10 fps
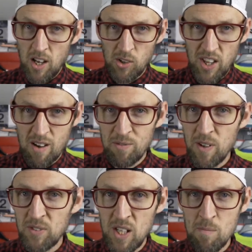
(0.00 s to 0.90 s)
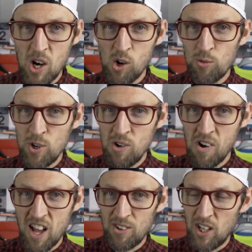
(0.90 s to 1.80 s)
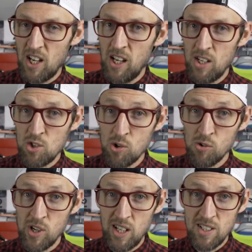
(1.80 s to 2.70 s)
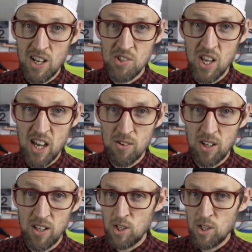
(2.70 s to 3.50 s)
I got that 50 mile route now that I enjoy testing out.